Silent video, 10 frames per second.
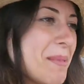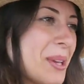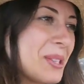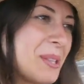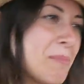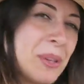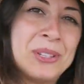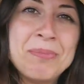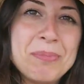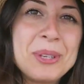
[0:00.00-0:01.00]
because the
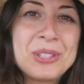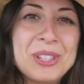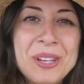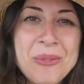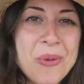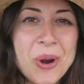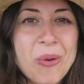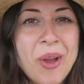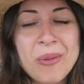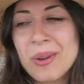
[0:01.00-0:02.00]
beach didn't
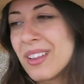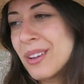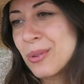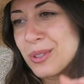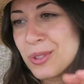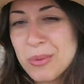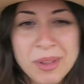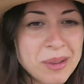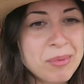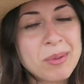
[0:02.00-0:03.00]
work quite well. There were too
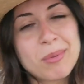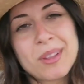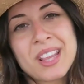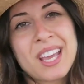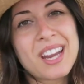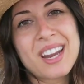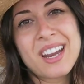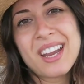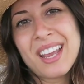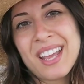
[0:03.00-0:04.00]
many people
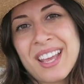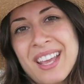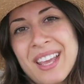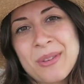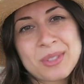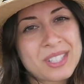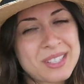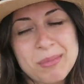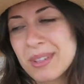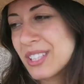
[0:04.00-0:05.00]
there. It was
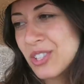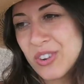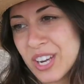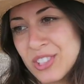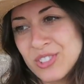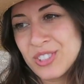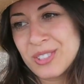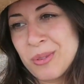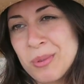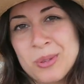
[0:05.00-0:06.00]
just a bit
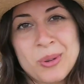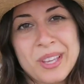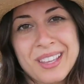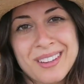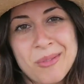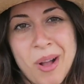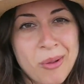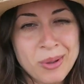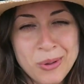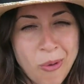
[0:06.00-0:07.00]
strange to be doing it
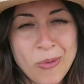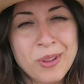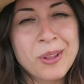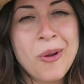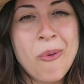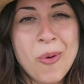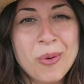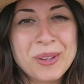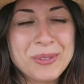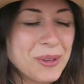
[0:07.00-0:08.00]
while we don't really know what
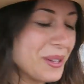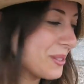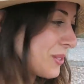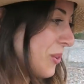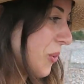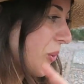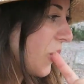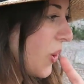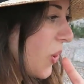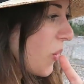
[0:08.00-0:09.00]
we're doing. So
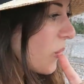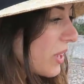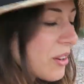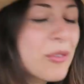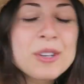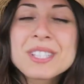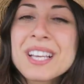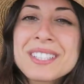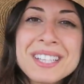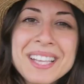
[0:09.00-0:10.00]
we're gonna first
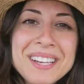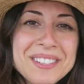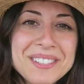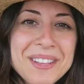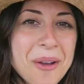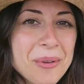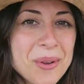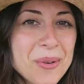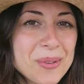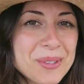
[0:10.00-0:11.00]
test it here and see how
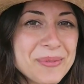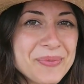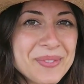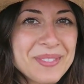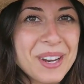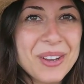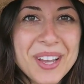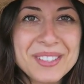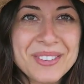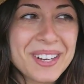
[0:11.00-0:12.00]
it goes. Are you
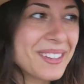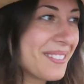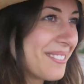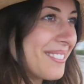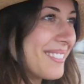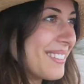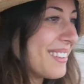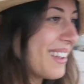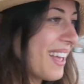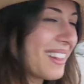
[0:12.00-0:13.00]
guys ready?
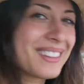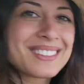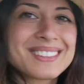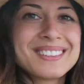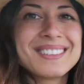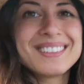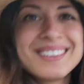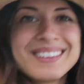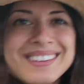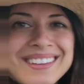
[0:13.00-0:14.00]
Alex?
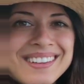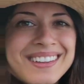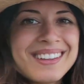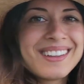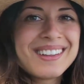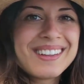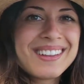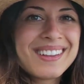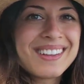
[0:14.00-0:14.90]
Let's